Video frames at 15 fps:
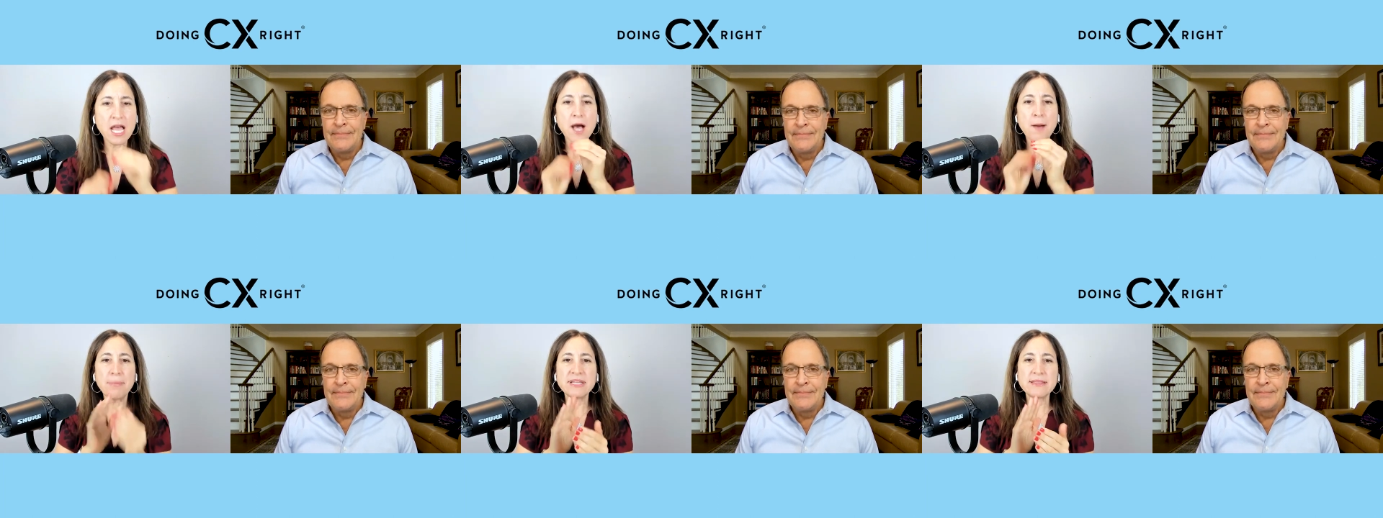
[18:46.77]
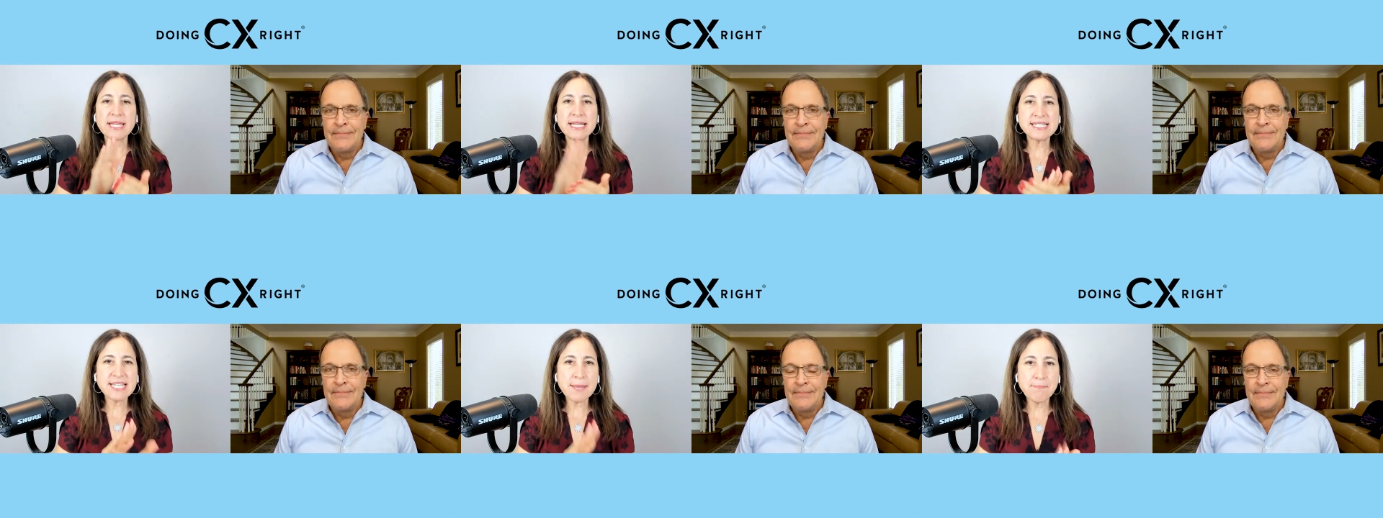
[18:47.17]
Speaker 1: But
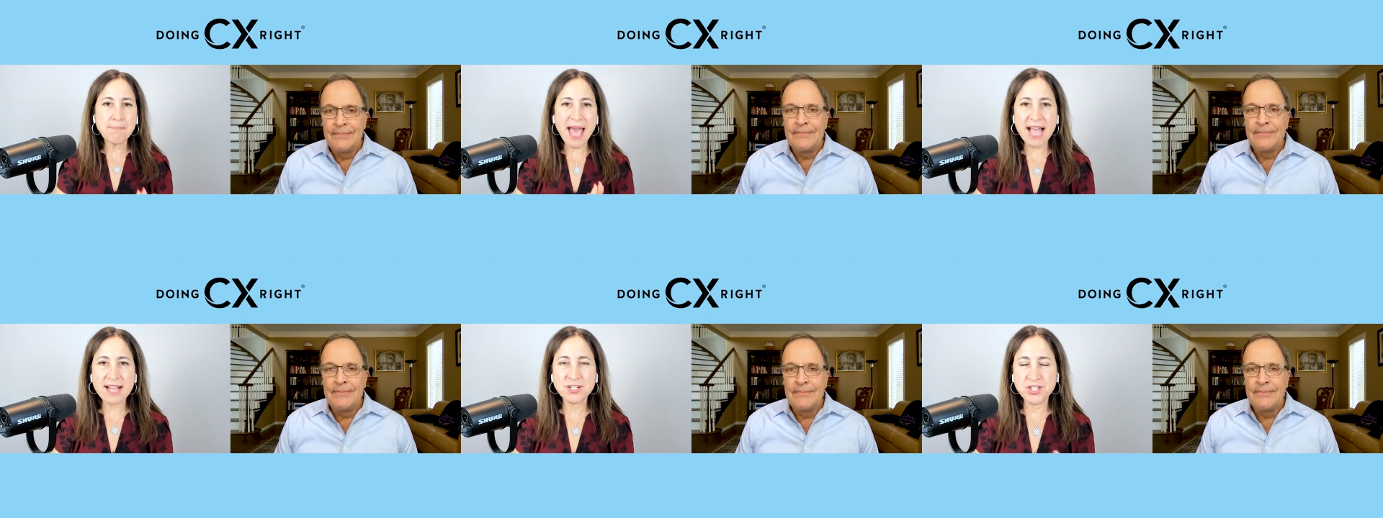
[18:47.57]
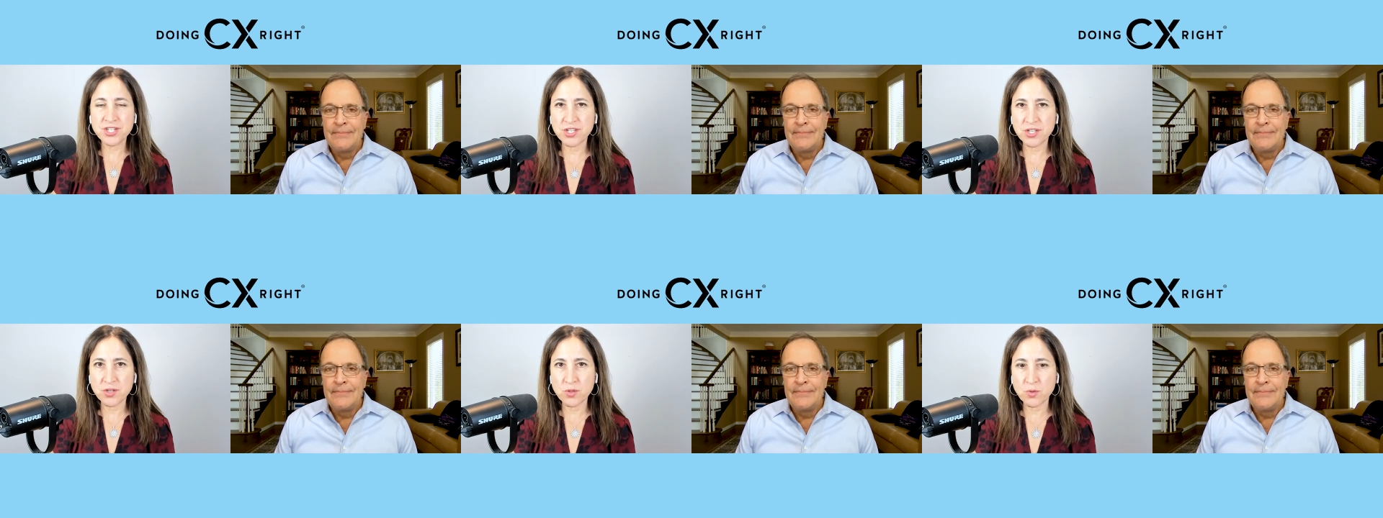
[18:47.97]
let's get back
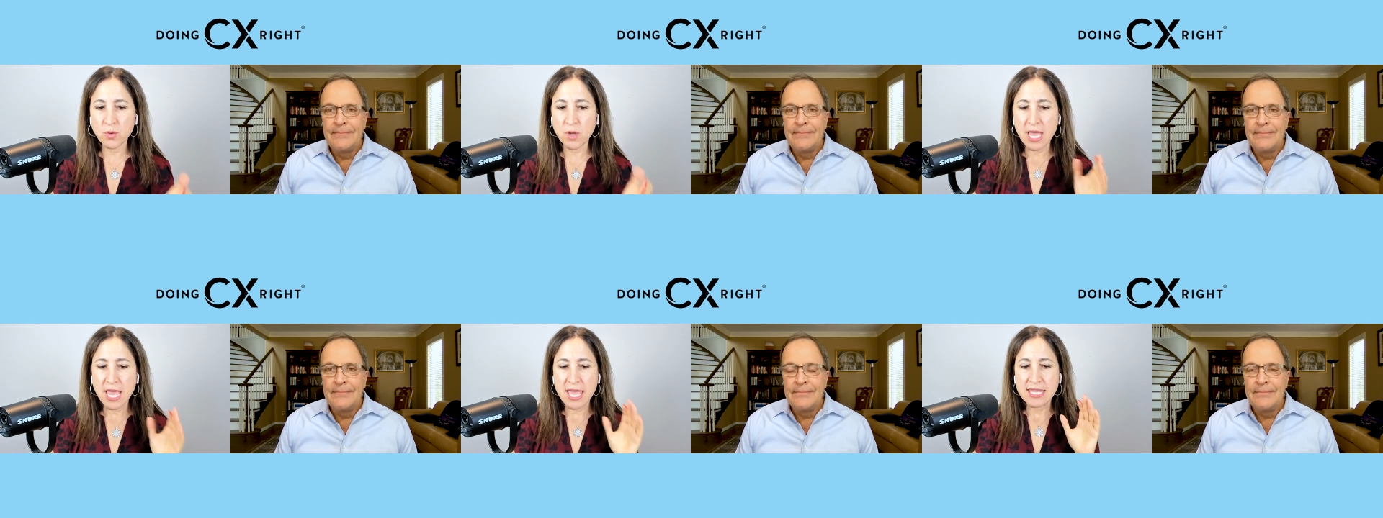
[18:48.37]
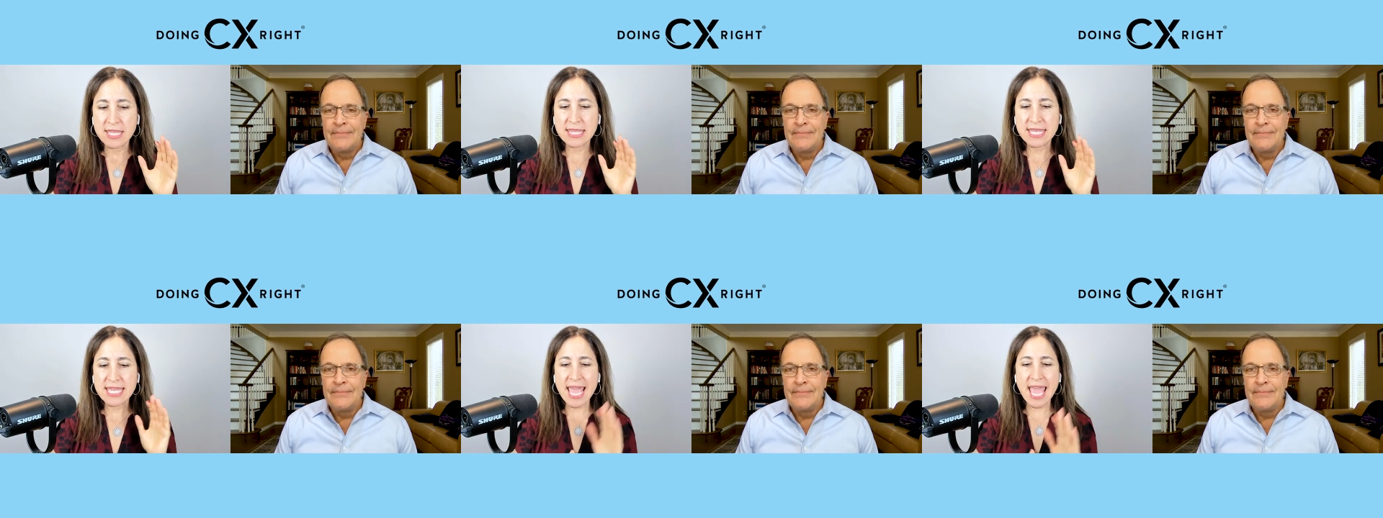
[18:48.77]
to
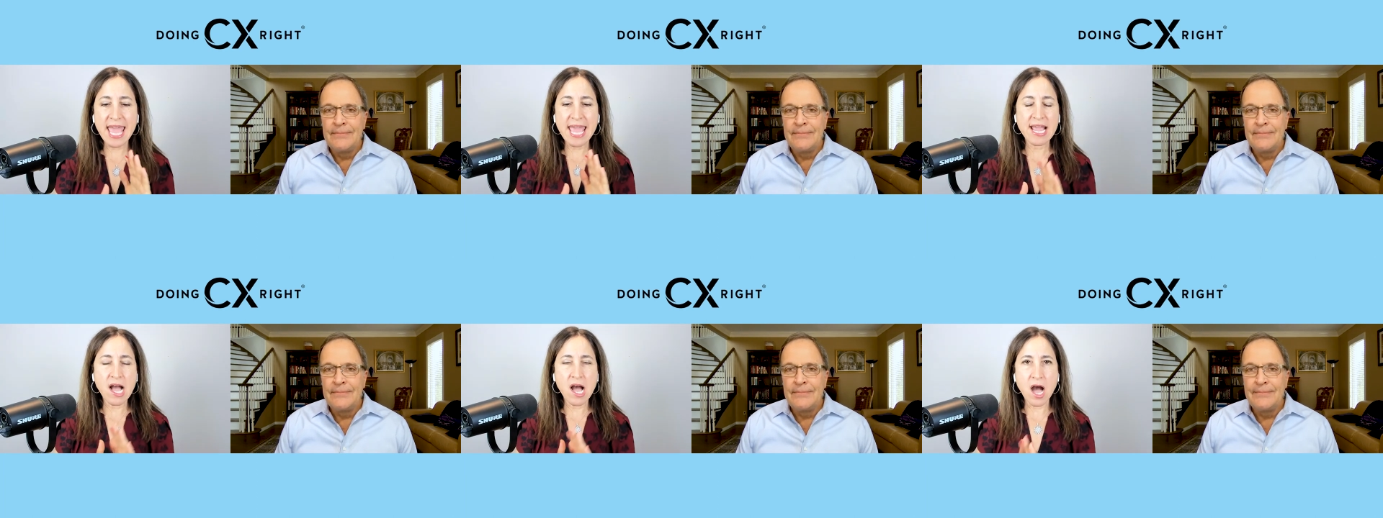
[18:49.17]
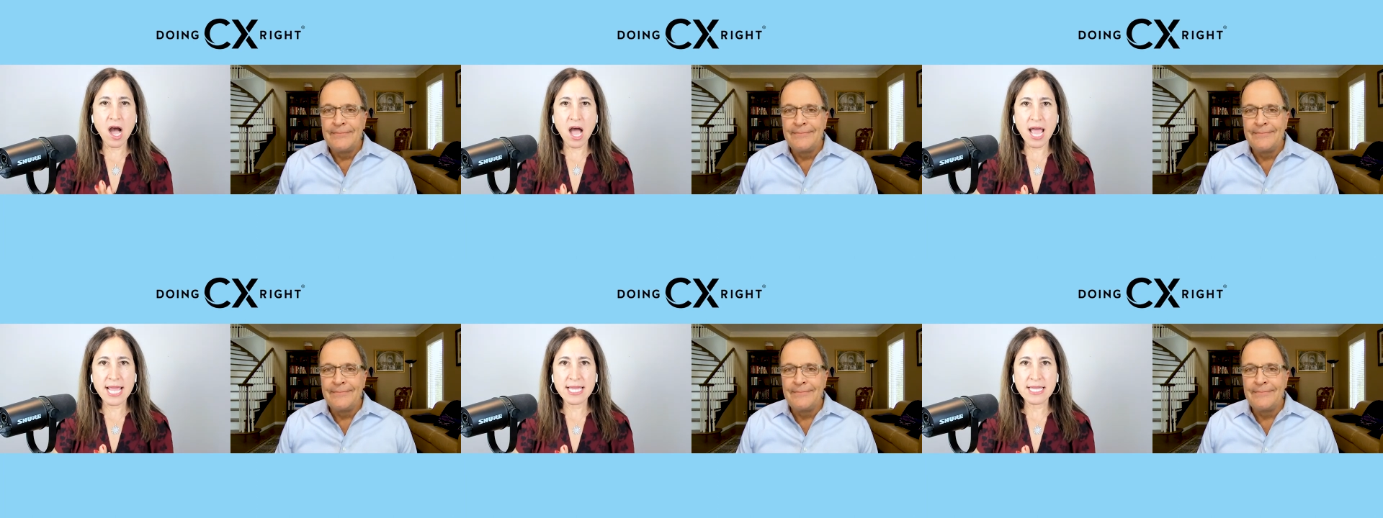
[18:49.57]
the A
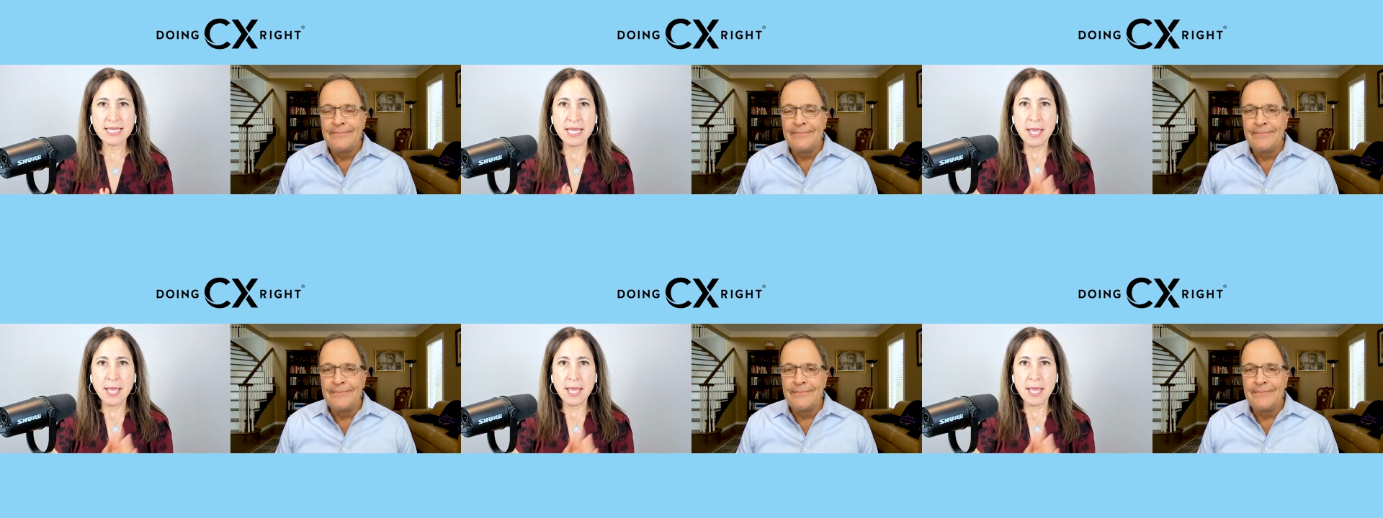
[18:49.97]
I,